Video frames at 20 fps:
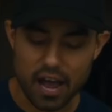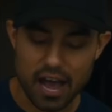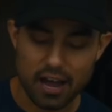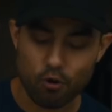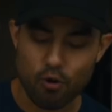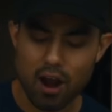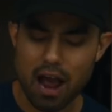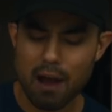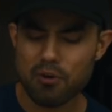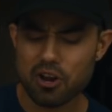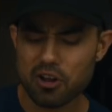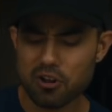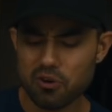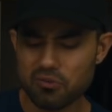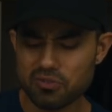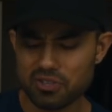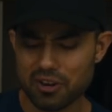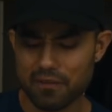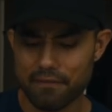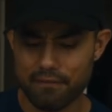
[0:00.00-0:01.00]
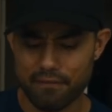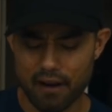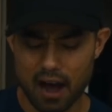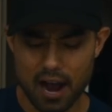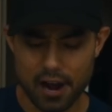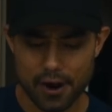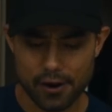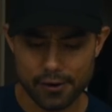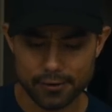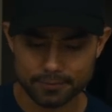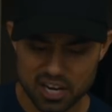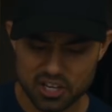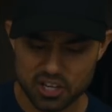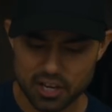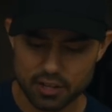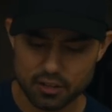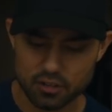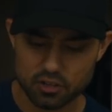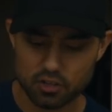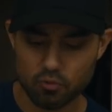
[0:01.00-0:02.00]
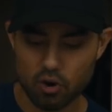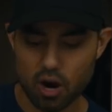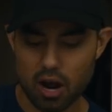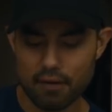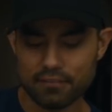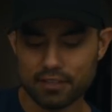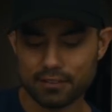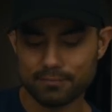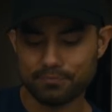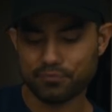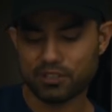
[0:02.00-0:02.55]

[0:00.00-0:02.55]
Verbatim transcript: Okay, crab ragoons are fire. I should get those more often.